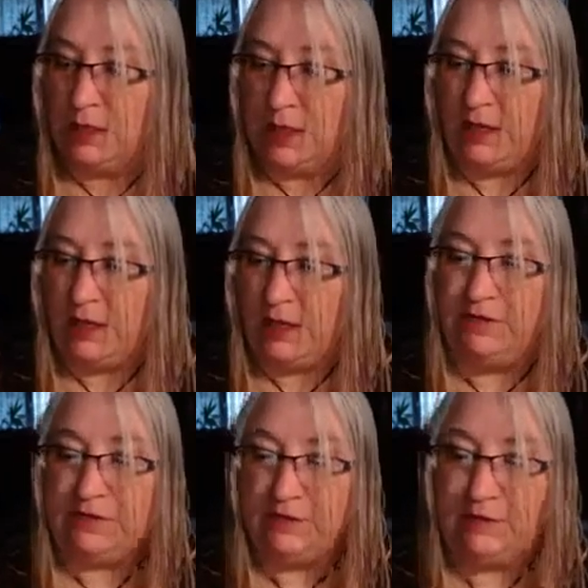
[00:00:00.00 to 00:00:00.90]
I have
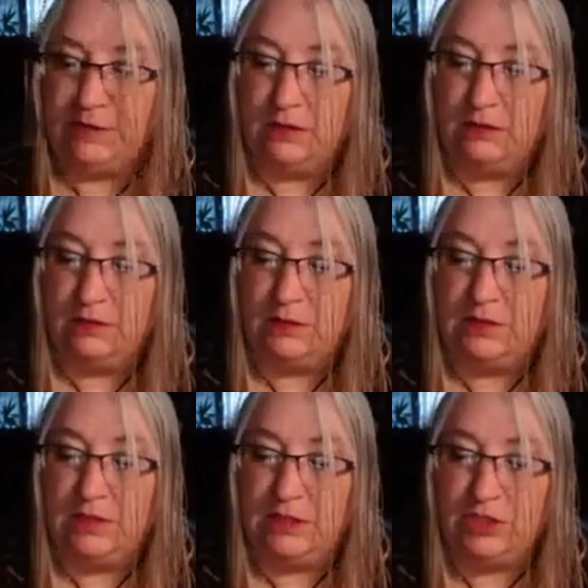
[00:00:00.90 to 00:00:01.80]
this little
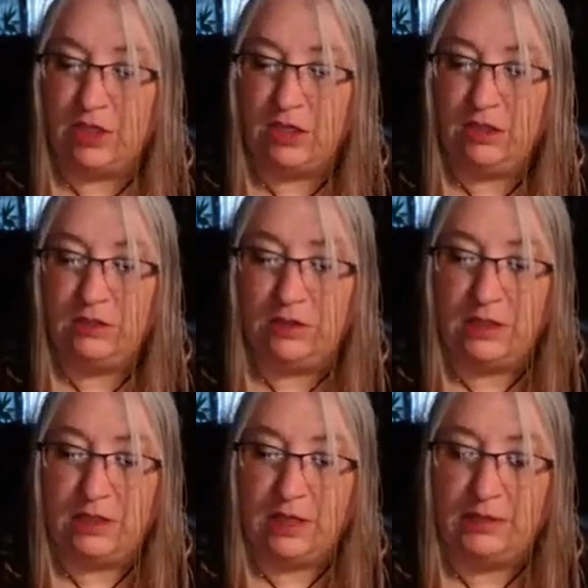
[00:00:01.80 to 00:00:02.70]
seashell
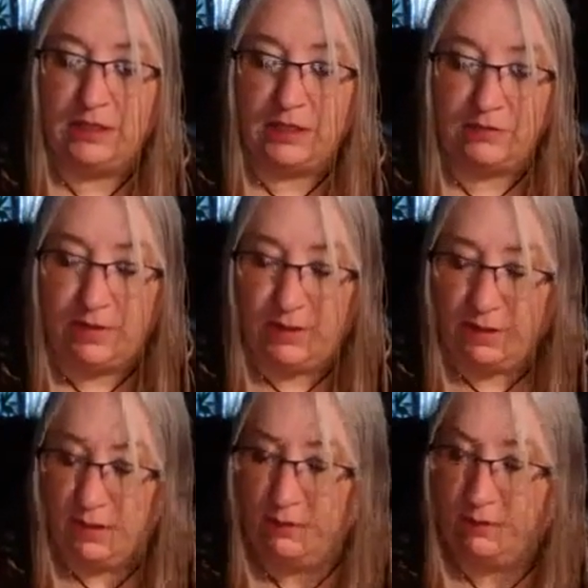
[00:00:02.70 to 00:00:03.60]
that I decorated.